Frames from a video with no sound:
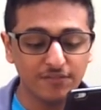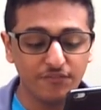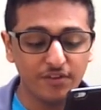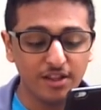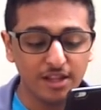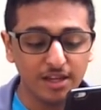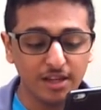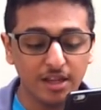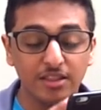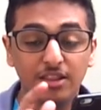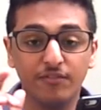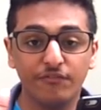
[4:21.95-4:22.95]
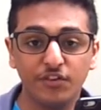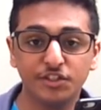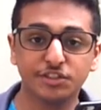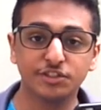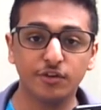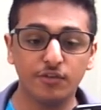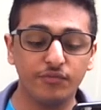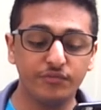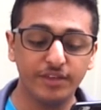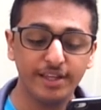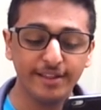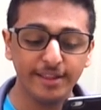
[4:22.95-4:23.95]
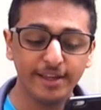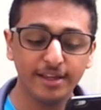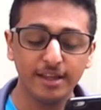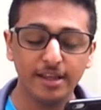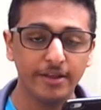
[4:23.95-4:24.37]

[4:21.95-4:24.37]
feeling the features of feeling.